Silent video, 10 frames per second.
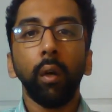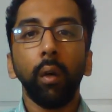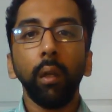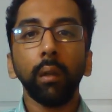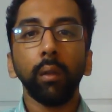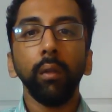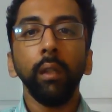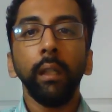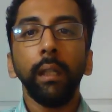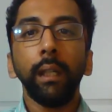although
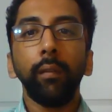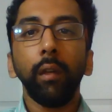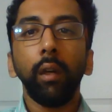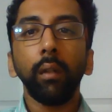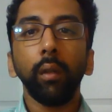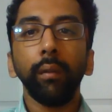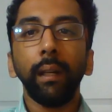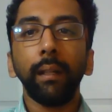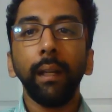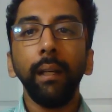it will not close
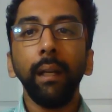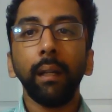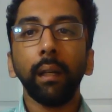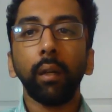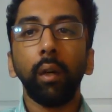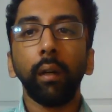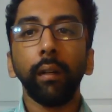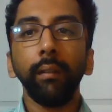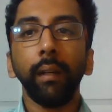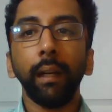entirely until
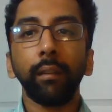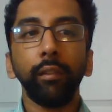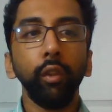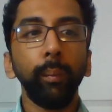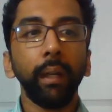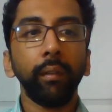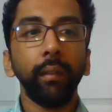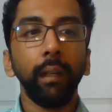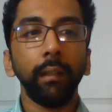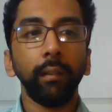Congress enacts new
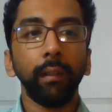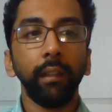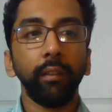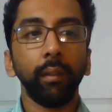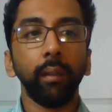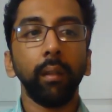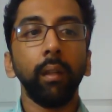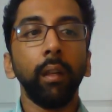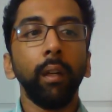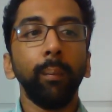privacy legislation.
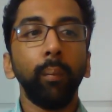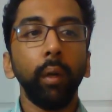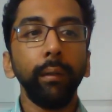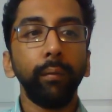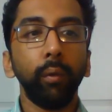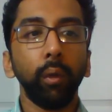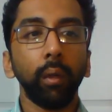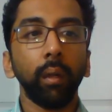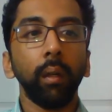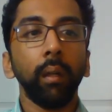Point 4.